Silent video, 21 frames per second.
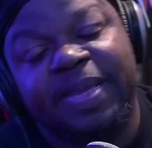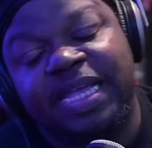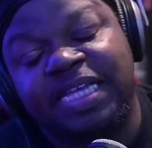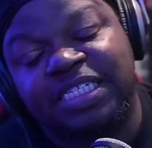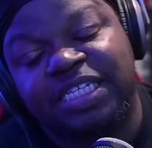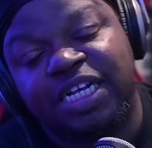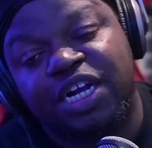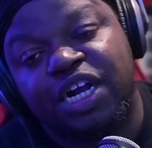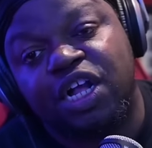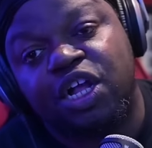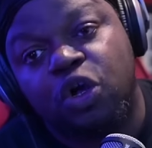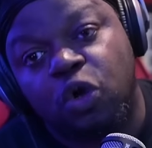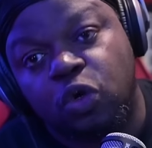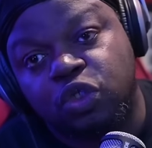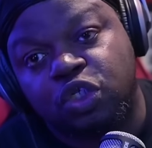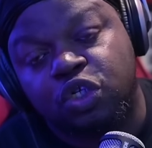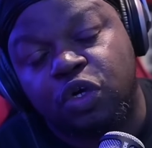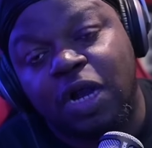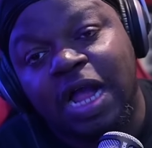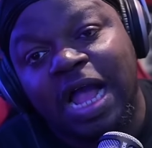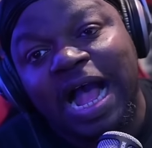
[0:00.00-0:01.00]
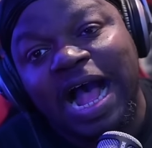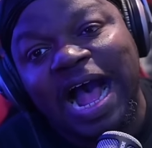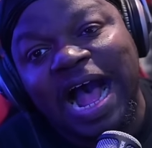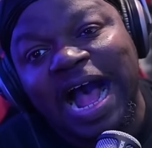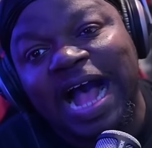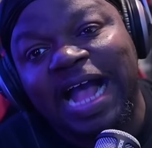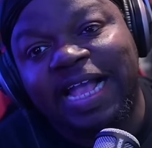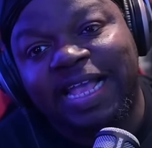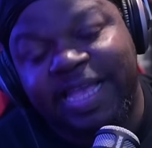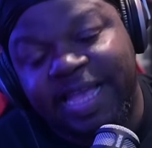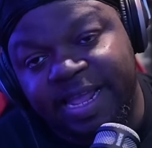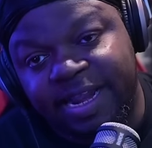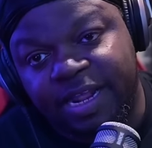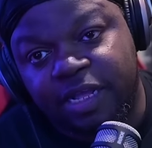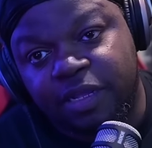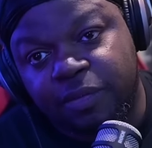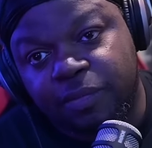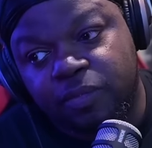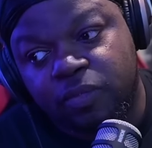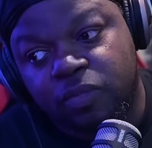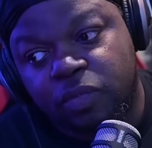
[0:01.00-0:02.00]
be considered a culture. I get it
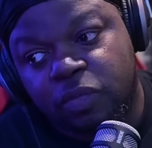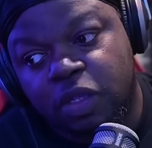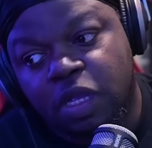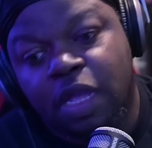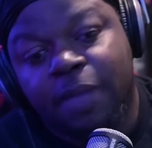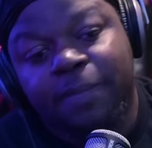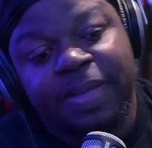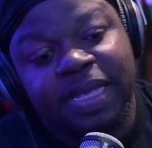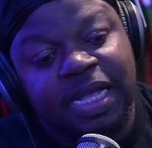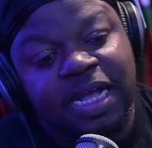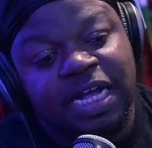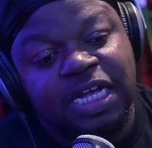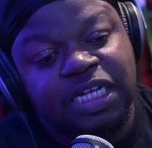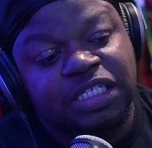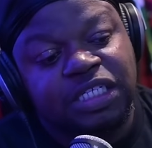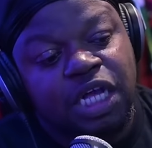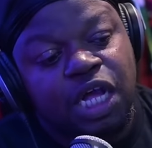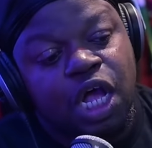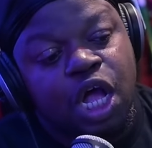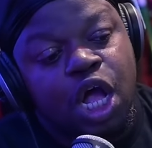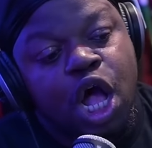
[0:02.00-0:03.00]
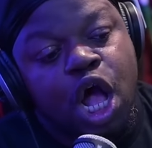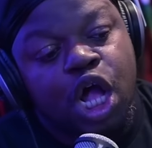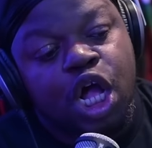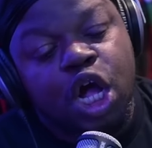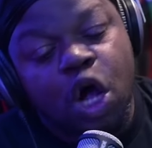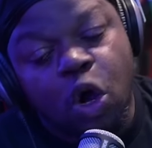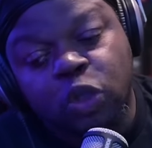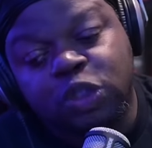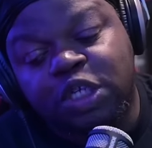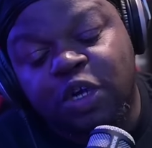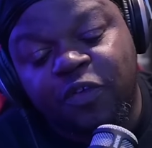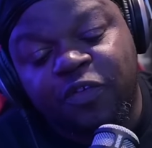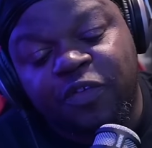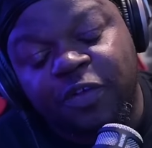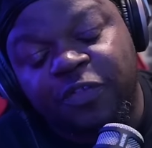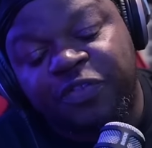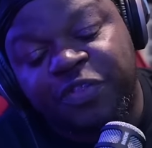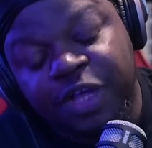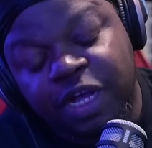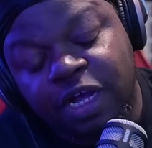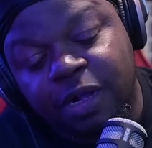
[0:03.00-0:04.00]
because culture for
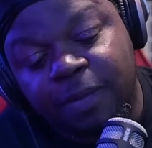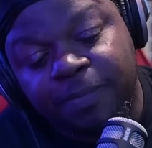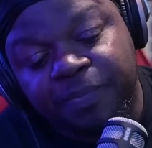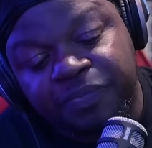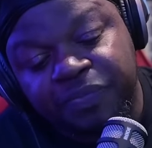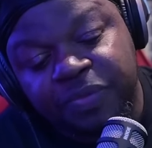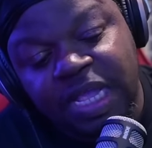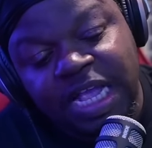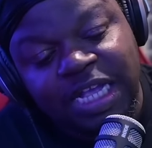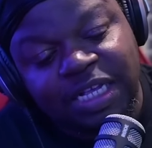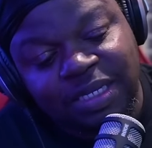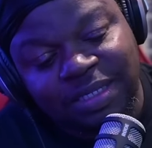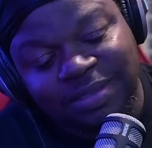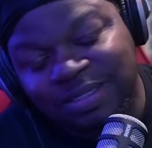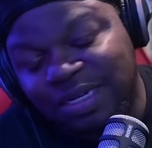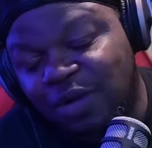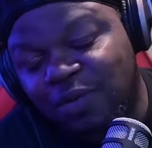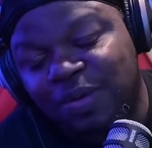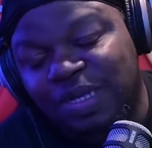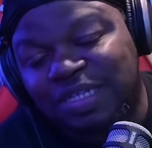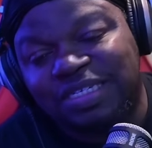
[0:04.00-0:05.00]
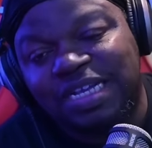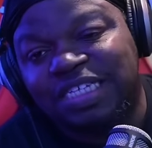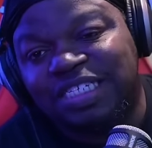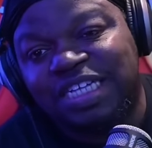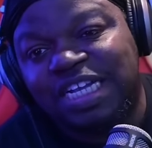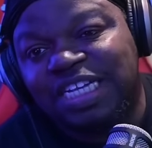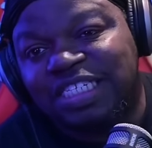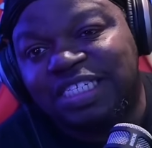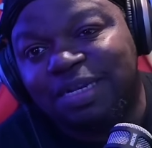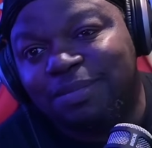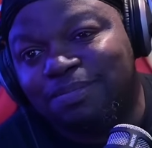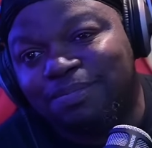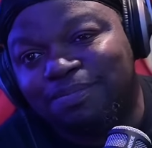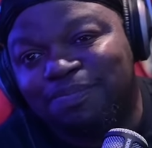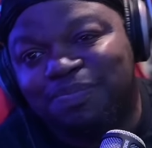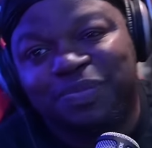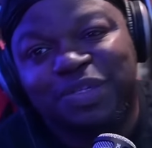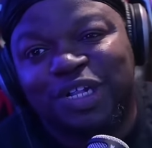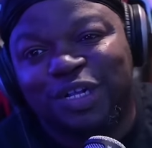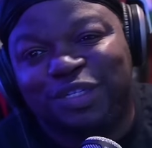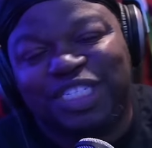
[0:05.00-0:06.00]
them, you know, it's it's, it's some
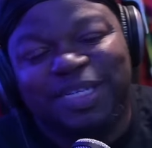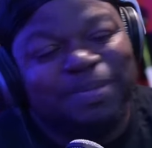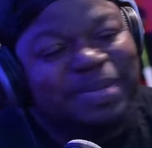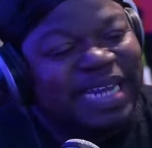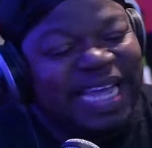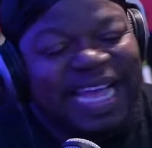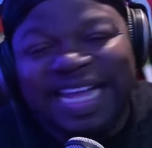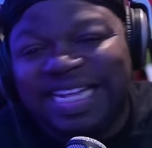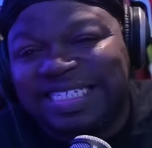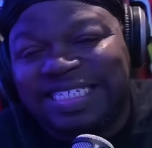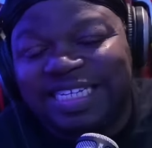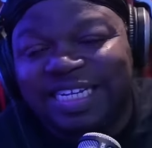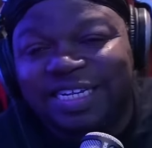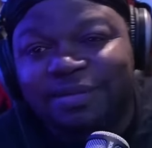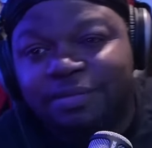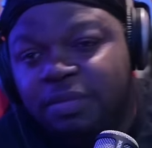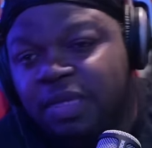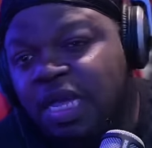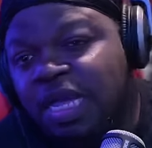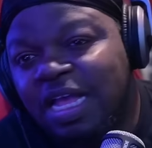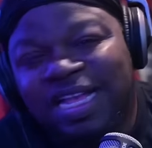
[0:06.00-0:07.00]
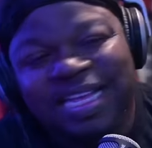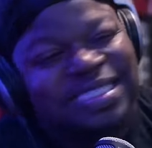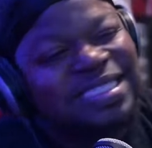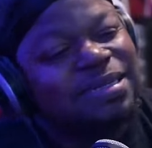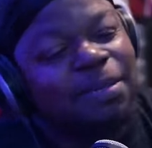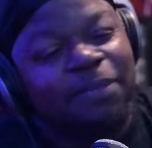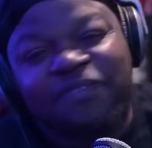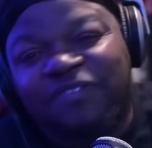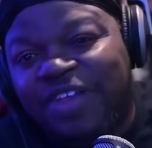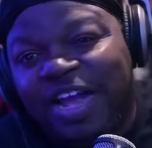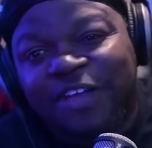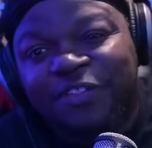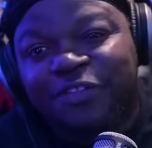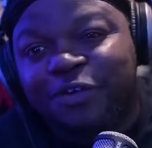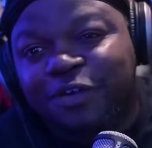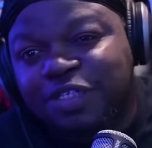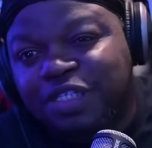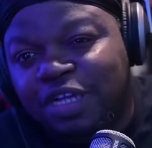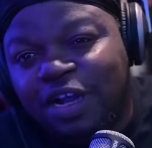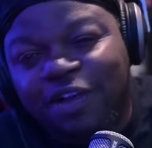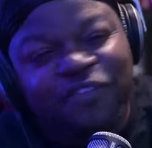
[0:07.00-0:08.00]
you know, some dancing, some
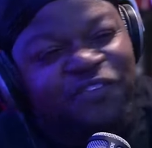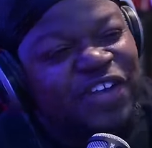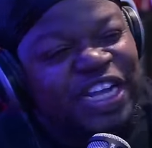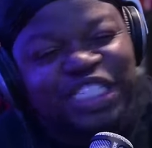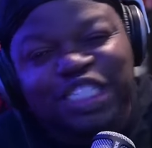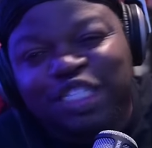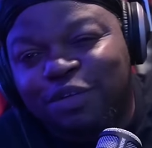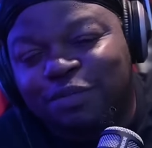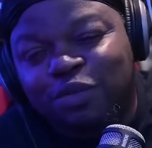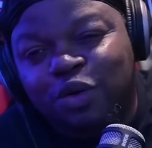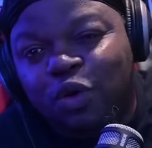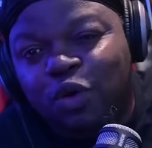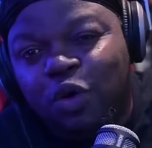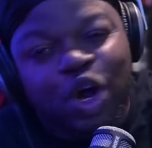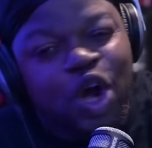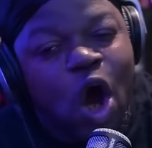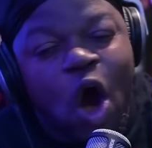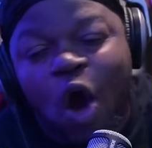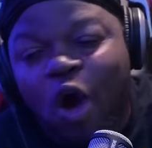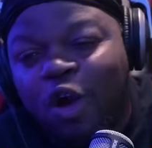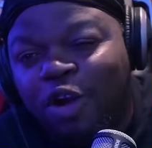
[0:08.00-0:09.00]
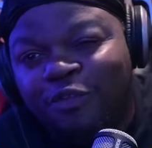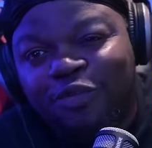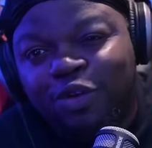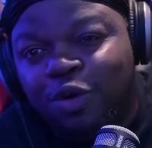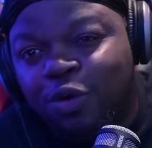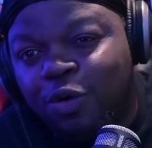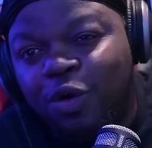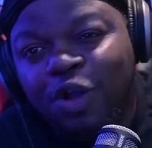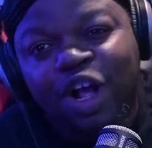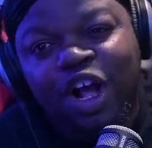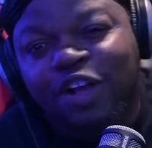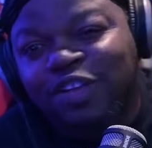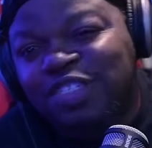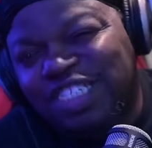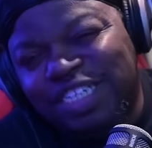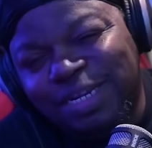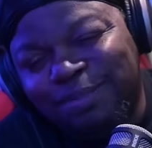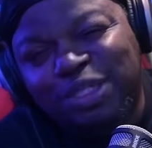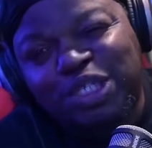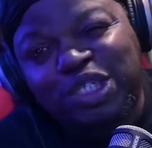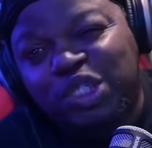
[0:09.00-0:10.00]
feathers, a festival, a carnival of
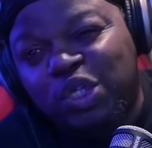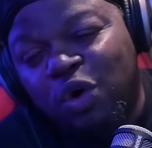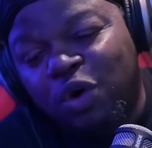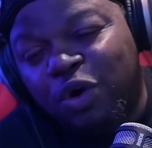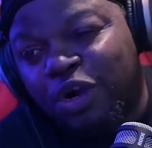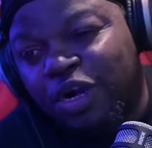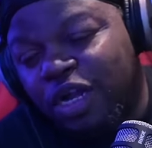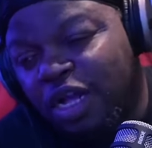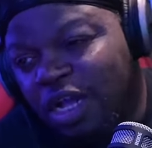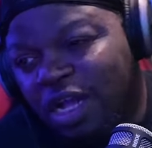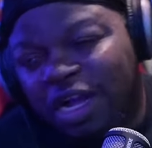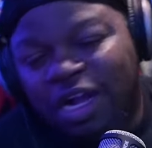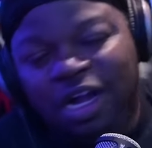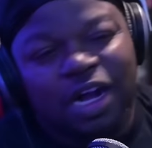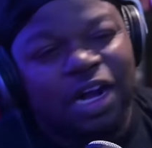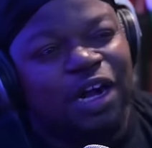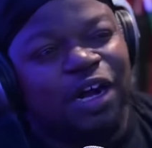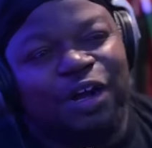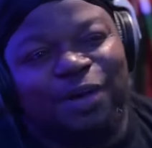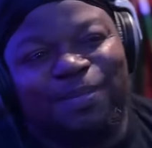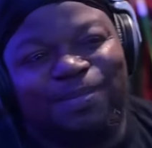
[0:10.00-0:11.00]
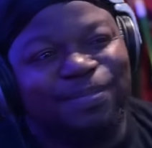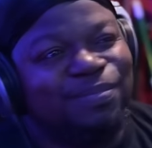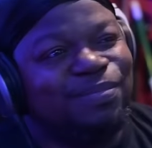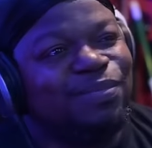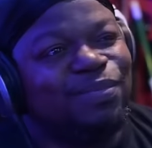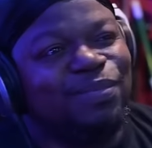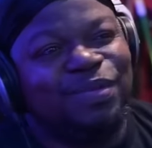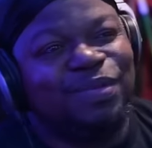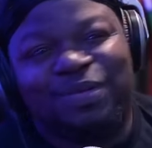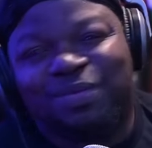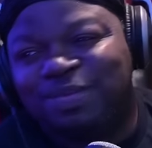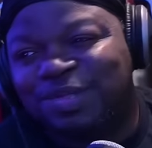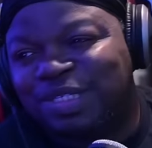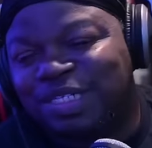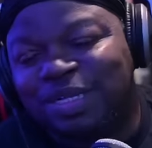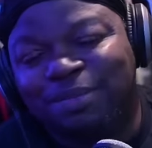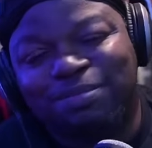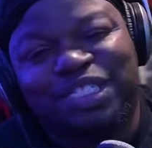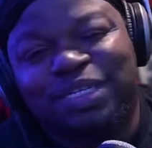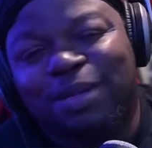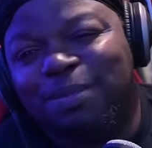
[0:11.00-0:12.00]
some sort, um
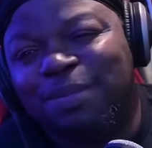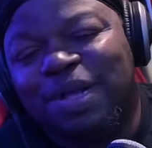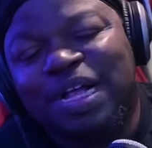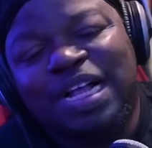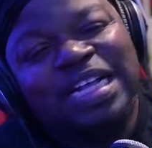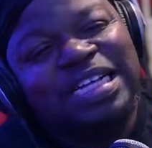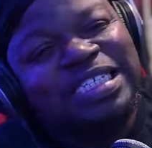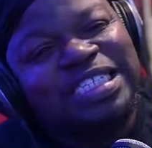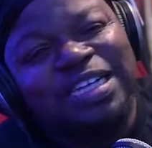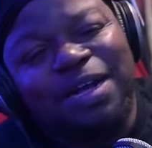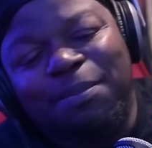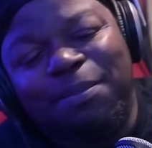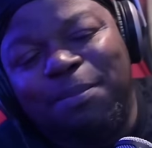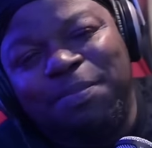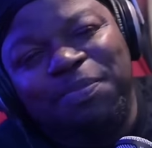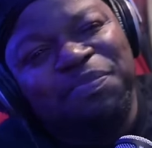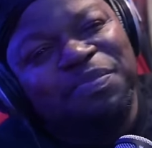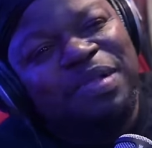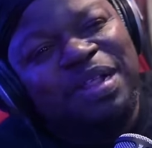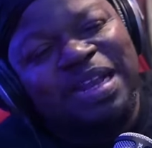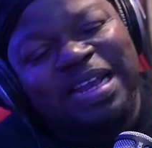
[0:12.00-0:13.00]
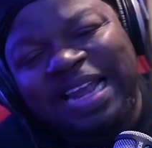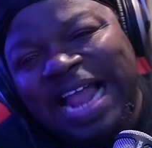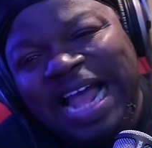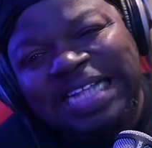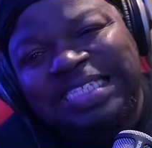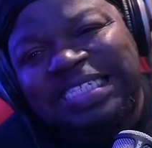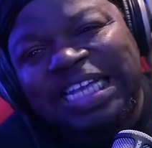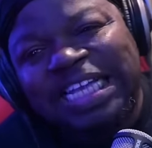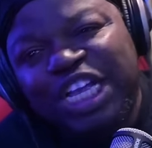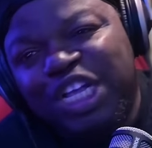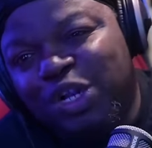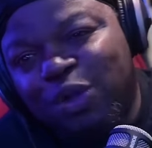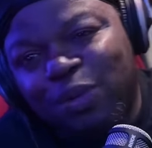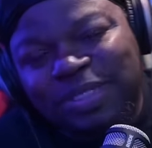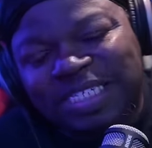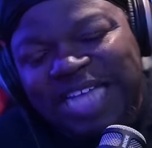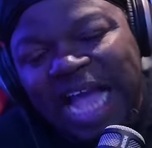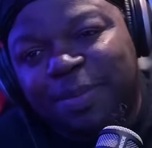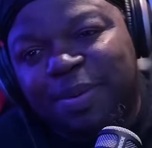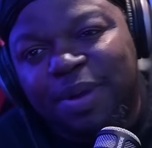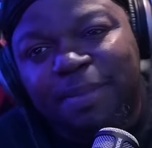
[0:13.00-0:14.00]
some some some Latino
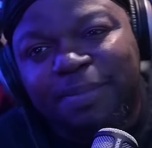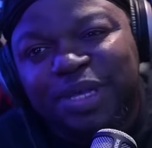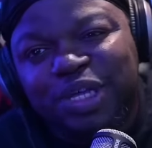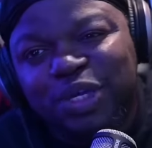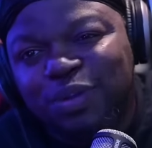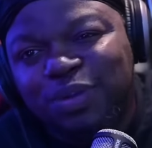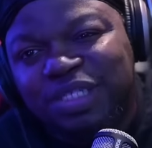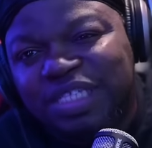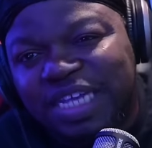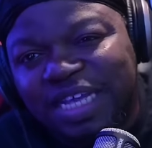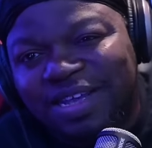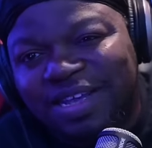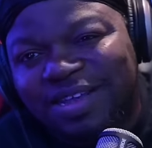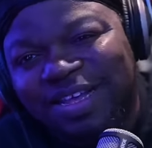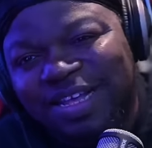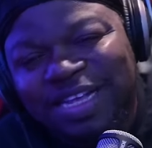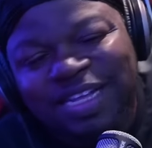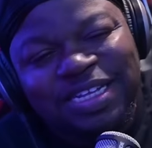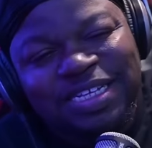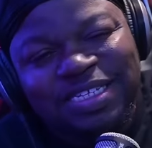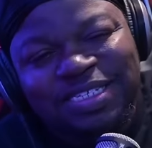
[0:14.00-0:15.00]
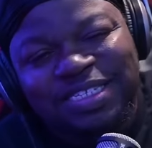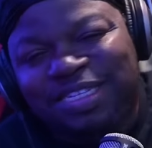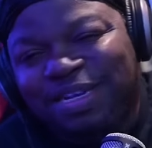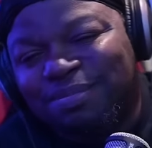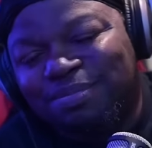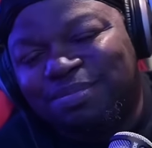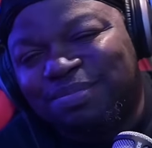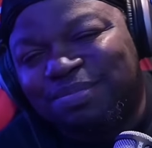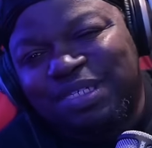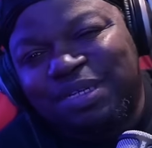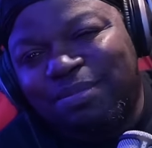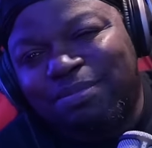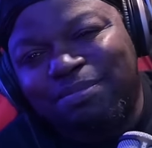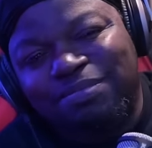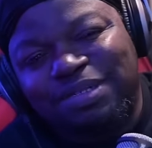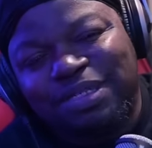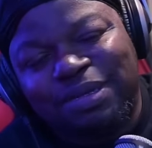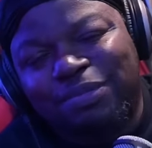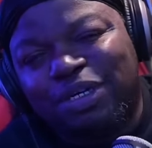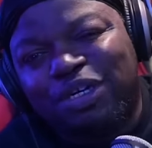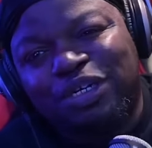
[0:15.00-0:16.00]
type of music, some some
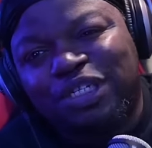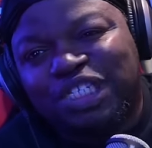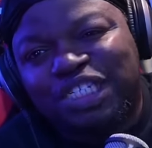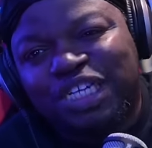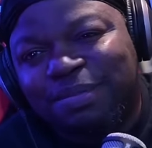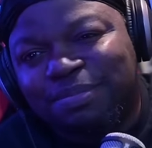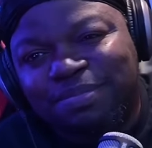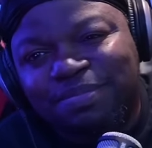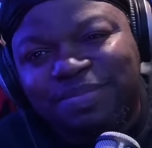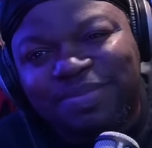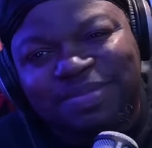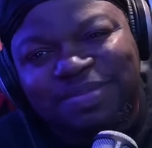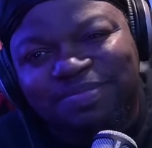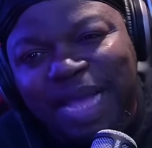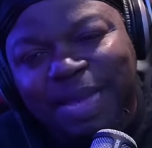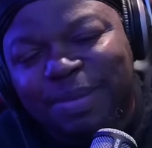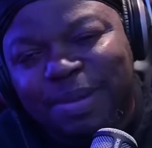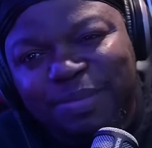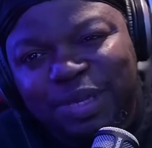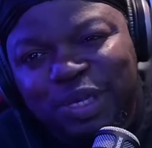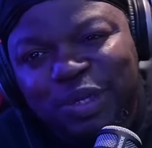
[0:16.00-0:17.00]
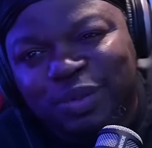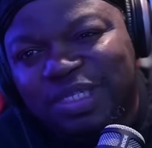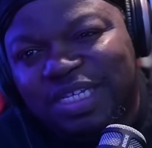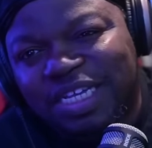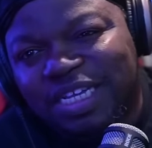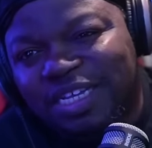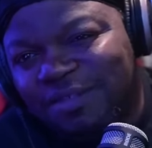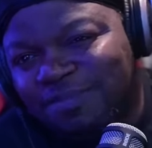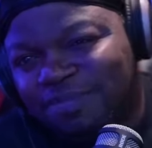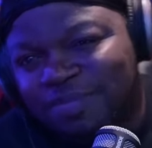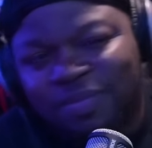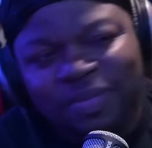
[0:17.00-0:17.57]
some bullshit type of music.